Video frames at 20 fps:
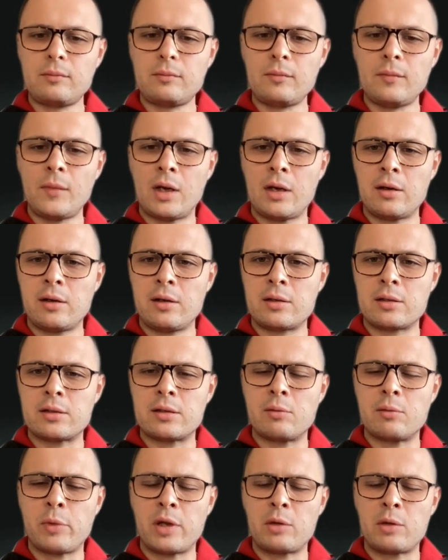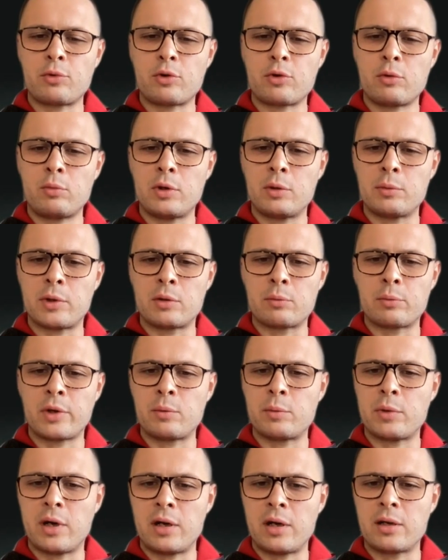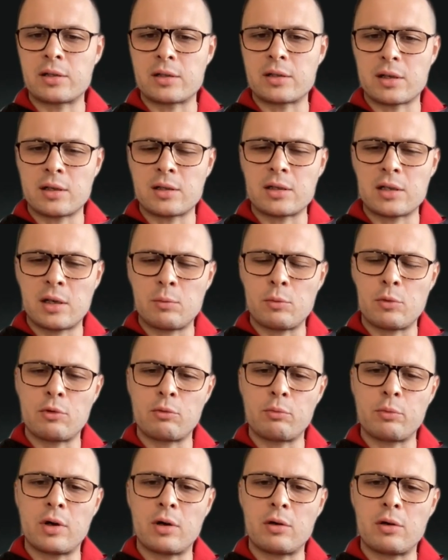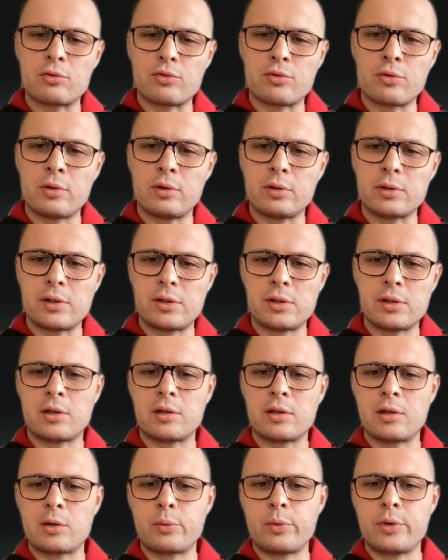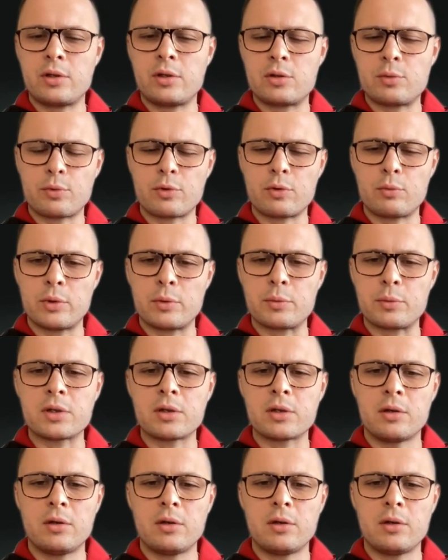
it's the main problem, and maybe Alex can say more about royalties and liquidity problems.